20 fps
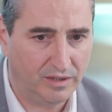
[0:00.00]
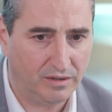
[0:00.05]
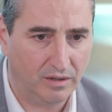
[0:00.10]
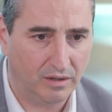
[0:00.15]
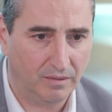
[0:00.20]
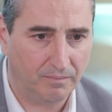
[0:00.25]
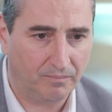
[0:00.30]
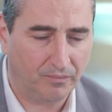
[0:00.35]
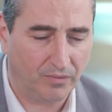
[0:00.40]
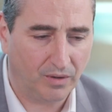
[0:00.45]

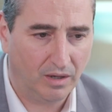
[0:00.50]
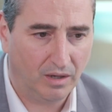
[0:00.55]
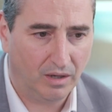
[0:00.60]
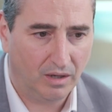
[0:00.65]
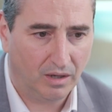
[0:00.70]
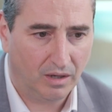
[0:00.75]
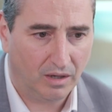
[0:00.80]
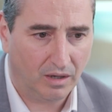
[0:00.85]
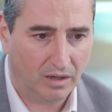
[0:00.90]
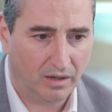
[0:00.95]

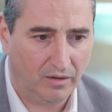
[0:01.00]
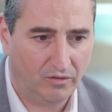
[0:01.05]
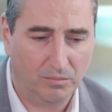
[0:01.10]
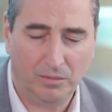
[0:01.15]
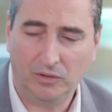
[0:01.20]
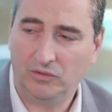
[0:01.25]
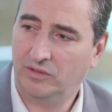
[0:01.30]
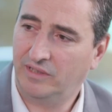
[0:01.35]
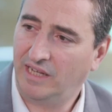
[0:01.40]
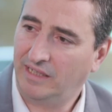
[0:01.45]
is
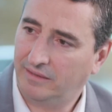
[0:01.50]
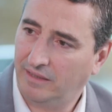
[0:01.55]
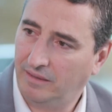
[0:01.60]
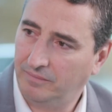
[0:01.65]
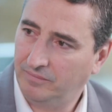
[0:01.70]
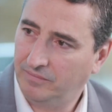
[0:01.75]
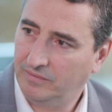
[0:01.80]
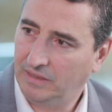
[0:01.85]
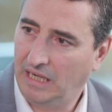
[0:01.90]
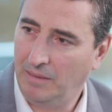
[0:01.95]
about the data,
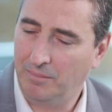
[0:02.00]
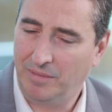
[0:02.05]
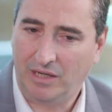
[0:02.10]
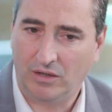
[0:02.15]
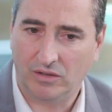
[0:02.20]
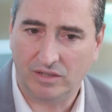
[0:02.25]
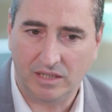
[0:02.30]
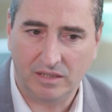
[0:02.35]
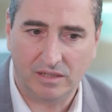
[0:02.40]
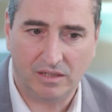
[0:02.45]

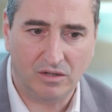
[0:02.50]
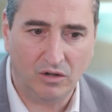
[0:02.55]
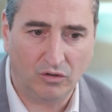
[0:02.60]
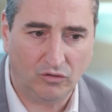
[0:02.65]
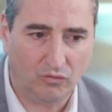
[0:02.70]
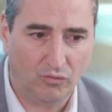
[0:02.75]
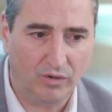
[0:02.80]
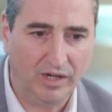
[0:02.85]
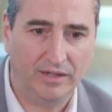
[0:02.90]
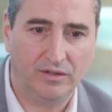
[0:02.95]
because it's
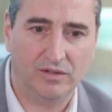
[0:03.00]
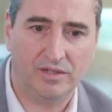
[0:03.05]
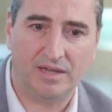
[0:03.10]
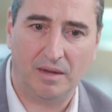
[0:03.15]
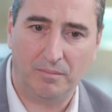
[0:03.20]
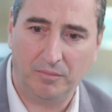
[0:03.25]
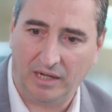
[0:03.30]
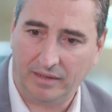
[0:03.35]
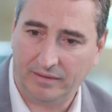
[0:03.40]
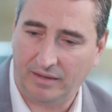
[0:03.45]
not really the
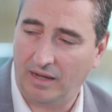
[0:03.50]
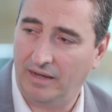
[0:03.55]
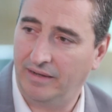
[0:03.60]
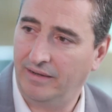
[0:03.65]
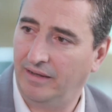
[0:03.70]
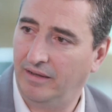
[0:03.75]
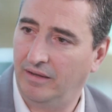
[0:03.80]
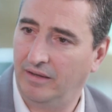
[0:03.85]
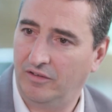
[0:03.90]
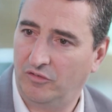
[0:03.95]
same data,
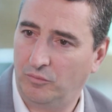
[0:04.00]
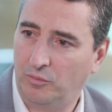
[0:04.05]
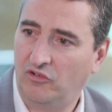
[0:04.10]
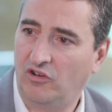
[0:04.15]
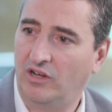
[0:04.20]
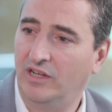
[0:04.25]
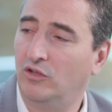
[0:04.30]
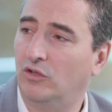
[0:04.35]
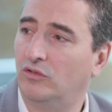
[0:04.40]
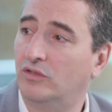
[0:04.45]
and
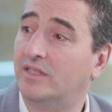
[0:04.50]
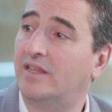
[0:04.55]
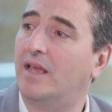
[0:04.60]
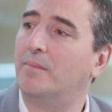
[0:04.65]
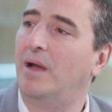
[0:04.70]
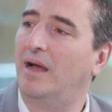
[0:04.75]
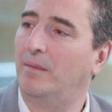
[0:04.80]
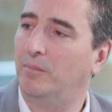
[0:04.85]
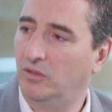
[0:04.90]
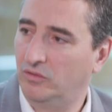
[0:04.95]
especially not the
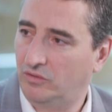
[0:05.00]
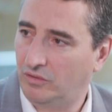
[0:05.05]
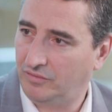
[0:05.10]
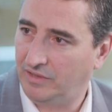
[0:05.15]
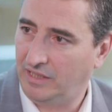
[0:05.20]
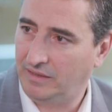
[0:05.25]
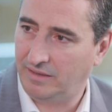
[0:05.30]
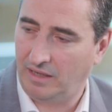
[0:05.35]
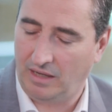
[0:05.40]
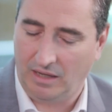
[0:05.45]
same amount of
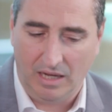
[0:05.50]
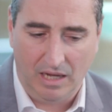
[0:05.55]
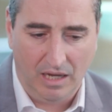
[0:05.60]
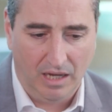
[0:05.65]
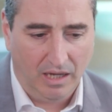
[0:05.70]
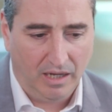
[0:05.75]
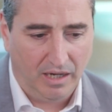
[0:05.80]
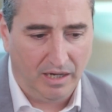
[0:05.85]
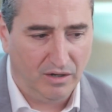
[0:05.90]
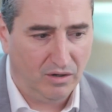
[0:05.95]
data.
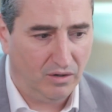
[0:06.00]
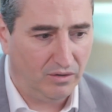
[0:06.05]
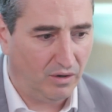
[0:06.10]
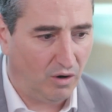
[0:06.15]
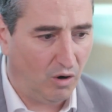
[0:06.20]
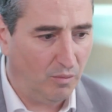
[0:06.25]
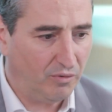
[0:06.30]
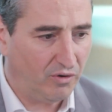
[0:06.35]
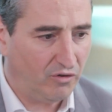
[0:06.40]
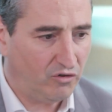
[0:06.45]
In an
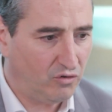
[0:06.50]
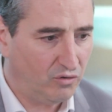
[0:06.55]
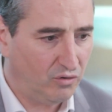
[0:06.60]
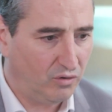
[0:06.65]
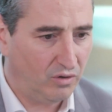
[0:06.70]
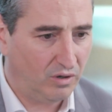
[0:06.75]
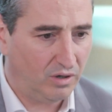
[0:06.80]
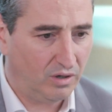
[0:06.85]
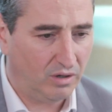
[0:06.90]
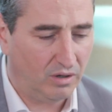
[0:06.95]

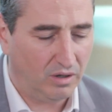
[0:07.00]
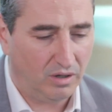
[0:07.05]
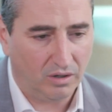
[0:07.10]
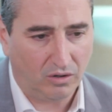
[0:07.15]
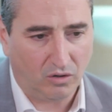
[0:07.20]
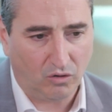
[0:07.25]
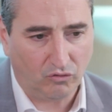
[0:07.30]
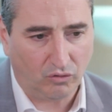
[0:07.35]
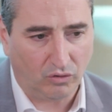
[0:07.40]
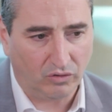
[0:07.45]
operational
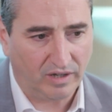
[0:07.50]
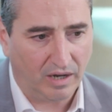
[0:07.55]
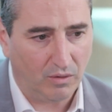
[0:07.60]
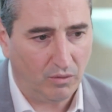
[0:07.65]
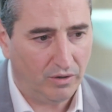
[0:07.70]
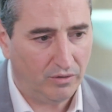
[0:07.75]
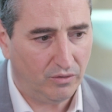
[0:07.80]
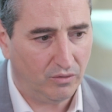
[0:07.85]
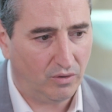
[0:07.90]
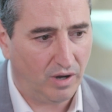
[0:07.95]
control
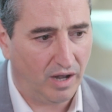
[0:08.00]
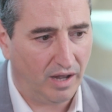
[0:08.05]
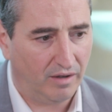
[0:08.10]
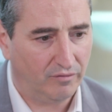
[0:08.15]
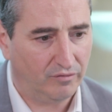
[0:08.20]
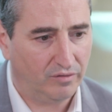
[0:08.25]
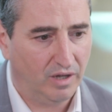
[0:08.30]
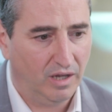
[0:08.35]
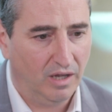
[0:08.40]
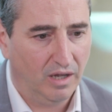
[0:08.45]
tower, you
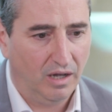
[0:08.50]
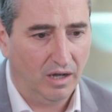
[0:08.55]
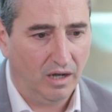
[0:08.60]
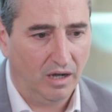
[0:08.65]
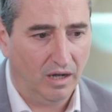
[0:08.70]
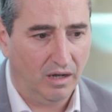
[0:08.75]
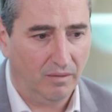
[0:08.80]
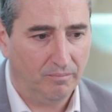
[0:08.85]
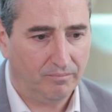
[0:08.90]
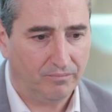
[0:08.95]
have
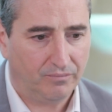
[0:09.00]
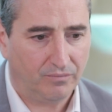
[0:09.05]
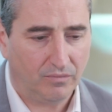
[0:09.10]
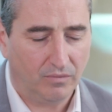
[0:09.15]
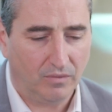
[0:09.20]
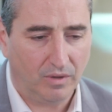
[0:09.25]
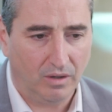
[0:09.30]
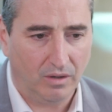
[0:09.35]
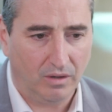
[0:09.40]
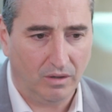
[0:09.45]

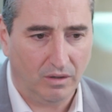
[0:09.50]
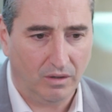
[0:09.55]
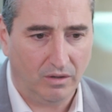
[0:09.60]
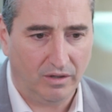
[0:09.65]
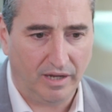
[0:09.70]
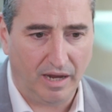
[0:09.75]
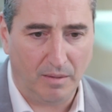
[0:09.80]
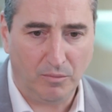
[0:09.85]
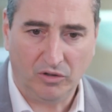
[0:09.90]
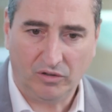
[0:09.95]

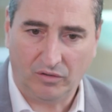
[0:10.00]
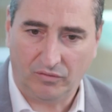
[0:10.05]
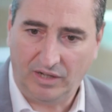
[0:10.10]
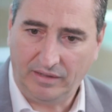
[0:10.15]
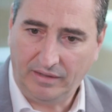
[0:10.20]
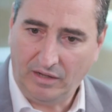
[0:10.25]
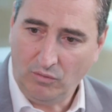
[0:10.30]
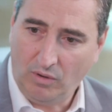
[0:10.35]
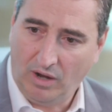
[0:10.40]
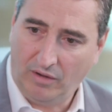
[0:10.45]
the amount of
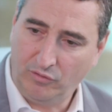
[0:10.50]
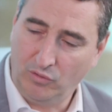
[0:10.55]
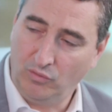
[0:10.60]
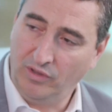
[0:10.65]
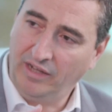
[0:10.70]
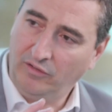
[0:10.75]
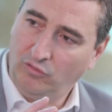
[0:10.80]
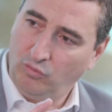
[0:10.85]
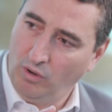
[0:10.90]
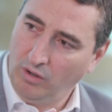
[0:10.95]
data, you have your
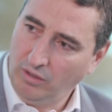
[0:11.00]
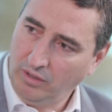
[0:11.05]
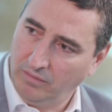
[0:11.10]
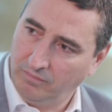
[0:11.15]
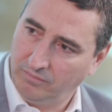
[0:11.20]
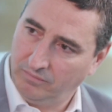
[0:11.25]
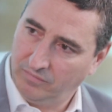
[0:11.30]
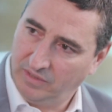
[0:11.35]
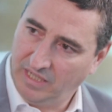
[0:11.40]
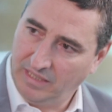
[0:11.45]
network
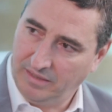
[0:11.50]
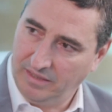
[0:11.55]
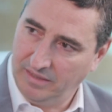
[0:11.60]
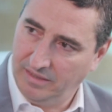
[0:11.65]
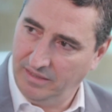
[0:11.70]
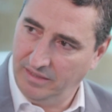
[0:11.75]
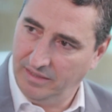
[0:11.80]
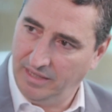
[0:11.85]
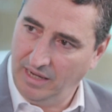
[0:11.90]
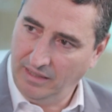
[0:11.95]
that is
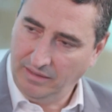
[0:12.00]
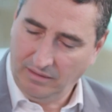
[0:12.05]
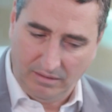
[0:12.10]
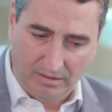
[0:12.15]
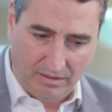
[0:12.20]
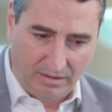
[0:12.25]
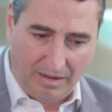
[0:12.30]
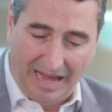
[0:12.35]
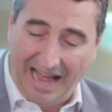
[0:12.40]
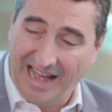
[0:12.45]
designed
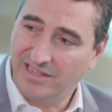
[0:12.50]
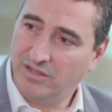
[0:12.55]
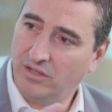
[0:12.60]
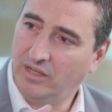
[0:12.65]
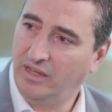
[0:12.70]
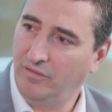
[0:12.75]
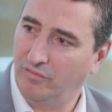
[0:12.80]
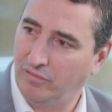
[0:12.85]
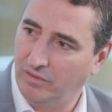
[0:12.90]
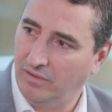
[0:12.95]
as a
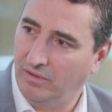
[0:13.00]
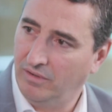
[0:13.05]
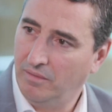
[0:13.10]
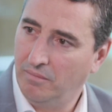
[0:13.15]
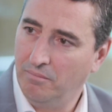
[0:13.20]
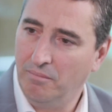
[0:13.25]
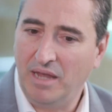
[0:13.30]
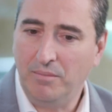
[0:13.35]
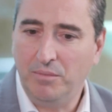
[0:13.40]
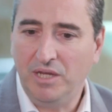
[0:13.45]
given,
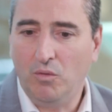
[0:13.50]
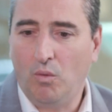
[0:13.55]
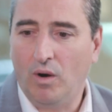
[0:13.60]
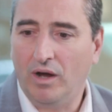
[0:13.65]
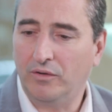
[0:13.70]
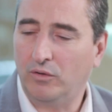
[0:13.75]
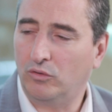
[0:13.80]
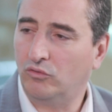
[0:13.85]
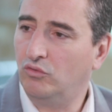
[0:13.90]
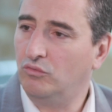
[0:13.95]
maybe
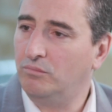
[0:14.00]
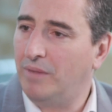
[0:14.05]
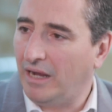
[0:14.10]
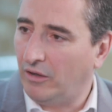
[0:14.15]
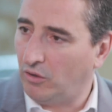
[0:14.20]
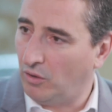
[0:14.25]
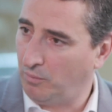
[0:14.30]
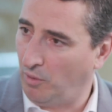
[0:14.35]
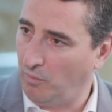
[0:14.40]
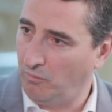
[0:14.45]
one or two
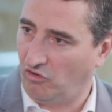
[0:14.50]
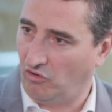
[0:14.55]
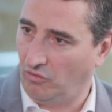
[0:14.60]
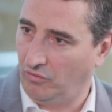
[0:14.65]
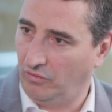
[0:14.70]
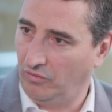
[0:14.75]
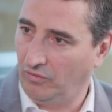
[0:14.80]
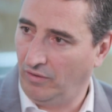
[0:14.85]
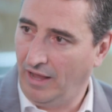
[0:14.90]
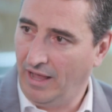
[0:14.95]
backup
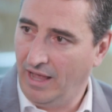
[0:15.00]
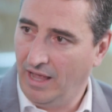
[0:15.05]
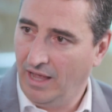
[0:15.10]
options.